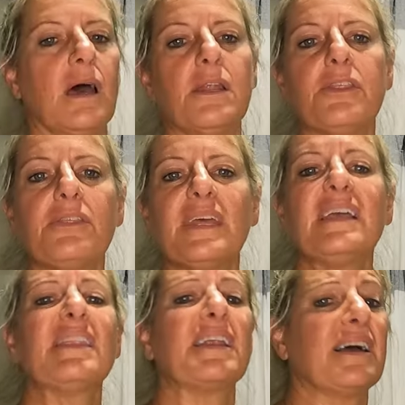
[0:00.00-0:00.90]
Another
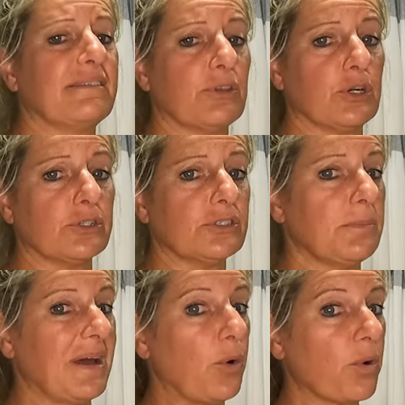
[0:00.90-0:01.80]
thing that I have learned
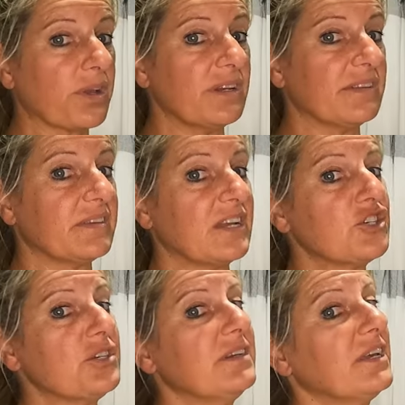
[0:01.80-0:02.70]
about
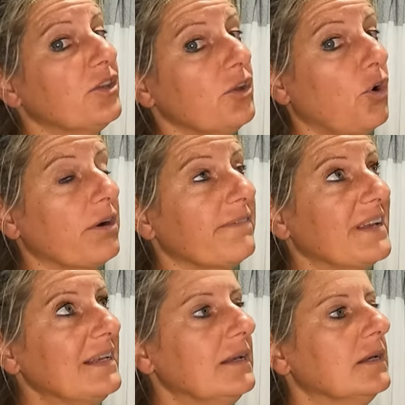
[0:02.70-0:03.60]
organization in the
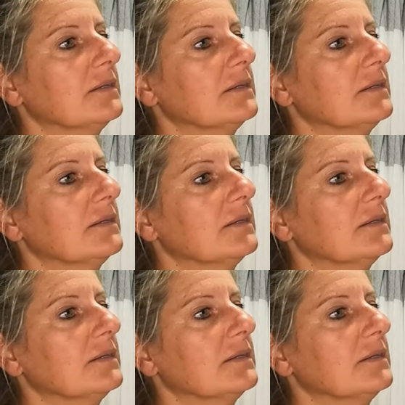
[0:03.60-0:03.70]
RV